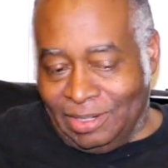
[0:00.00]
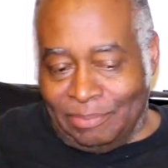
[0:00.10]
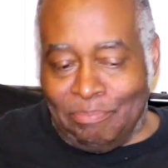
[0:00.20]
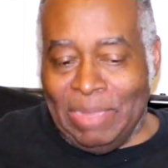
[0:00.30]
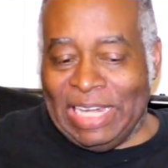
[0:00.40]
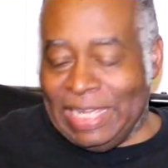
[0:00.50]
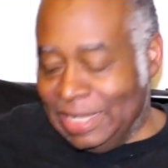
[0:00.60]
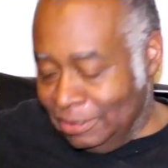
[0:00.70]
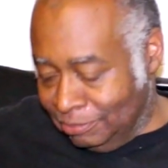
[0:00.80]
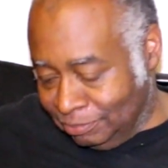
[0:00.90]

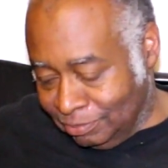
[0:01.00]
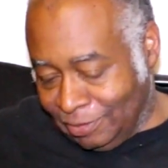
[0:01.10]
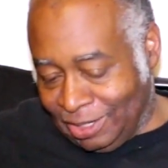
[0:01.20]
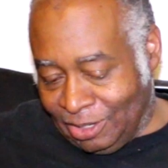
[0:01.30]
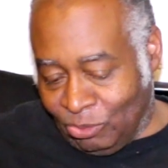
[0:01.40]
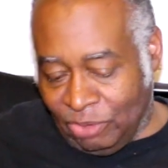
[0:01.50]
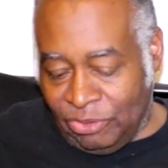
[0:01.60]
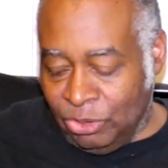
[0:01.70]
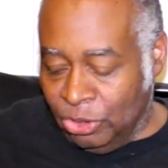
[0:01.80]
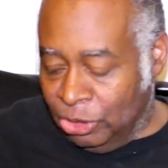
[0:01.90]
mini
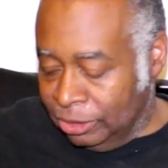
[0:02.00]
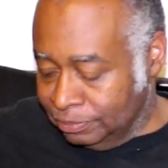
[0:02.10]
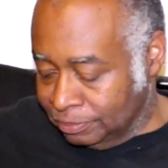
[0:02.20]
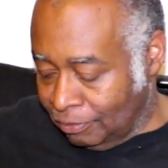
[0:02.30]
review here.